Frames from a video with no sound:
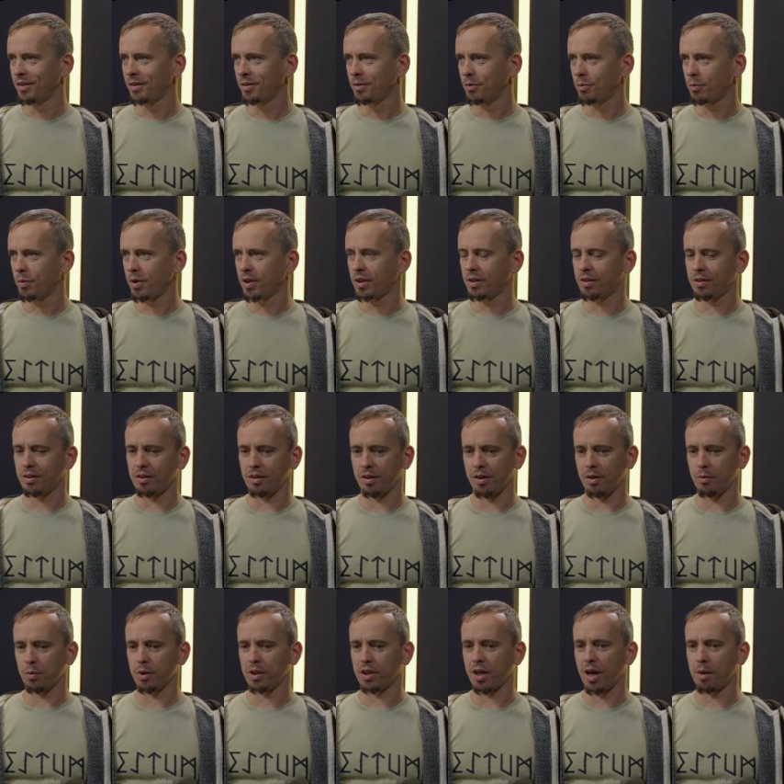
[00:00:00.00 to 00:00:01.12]
What uh,
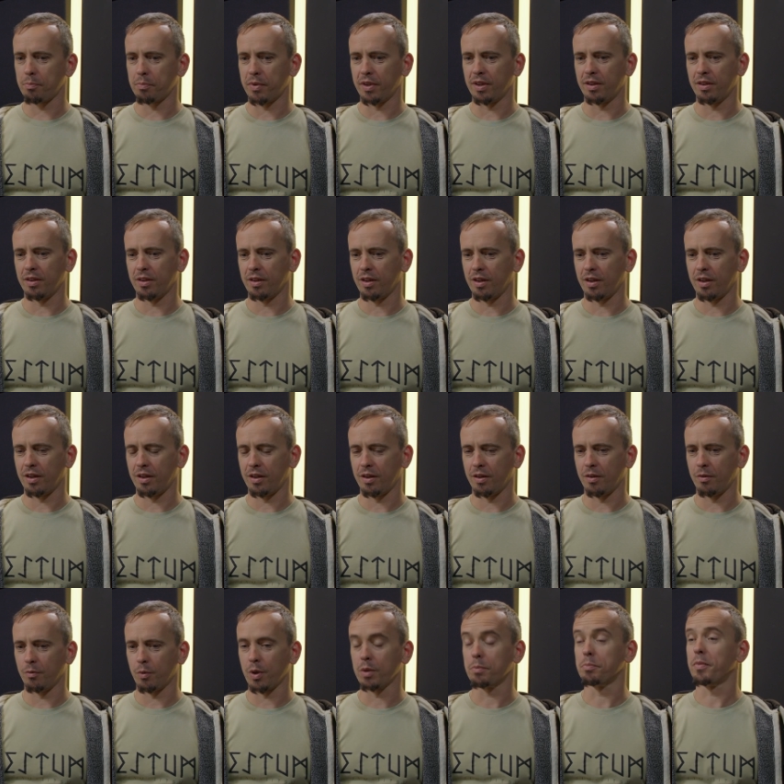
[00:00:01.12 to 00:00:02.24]
what happened? Uh,
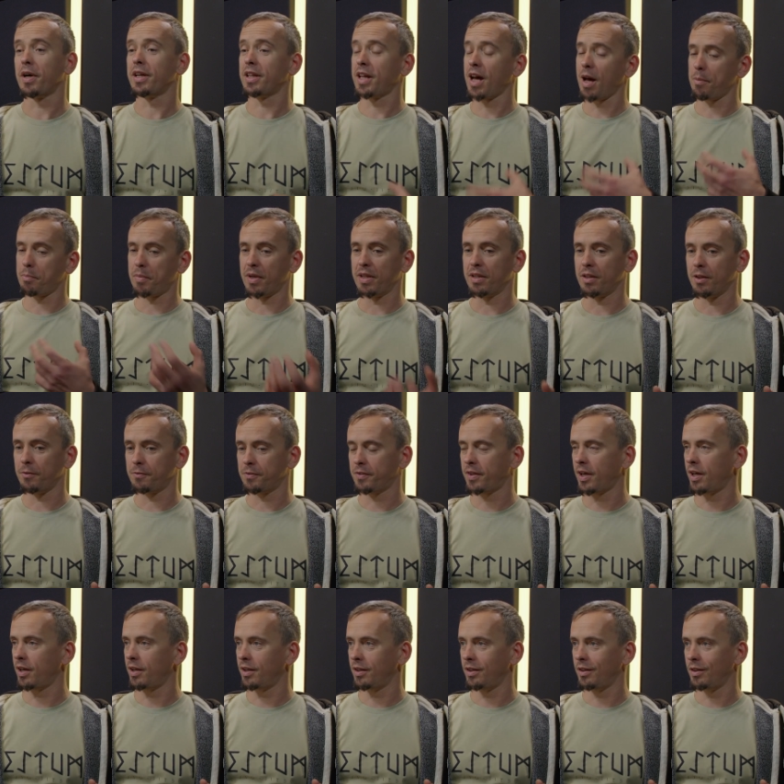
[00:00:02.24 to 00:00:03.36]
what might happen if
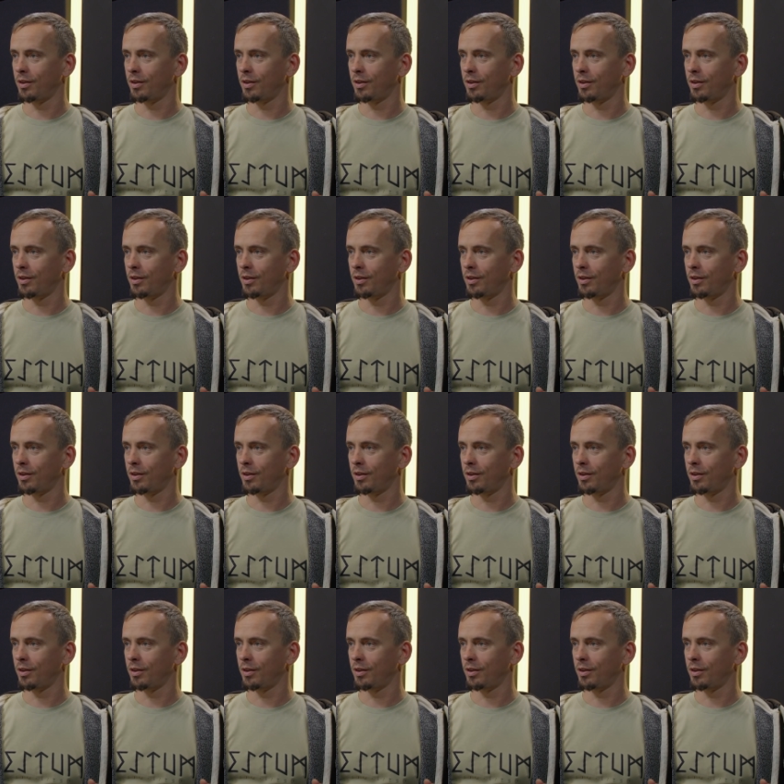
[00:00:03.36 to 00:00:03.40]
they